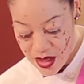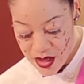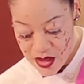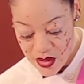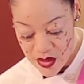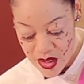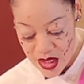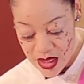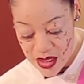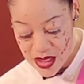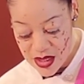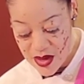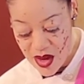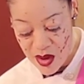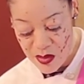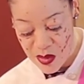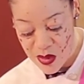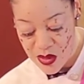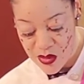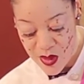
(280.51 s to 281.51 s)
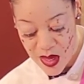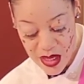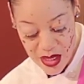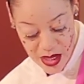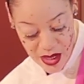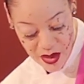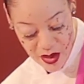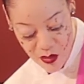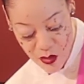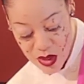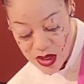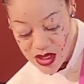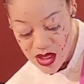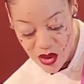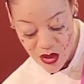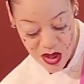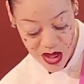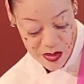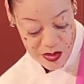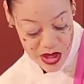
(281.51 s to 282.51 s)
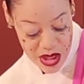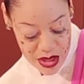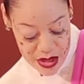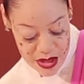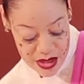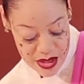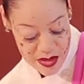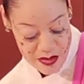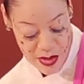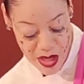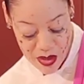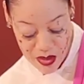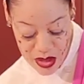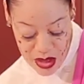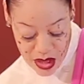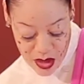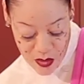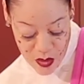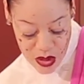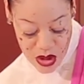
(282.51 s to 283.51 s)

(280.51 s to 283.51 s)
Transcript: So this is almost ready. Once the cream cheese is melted,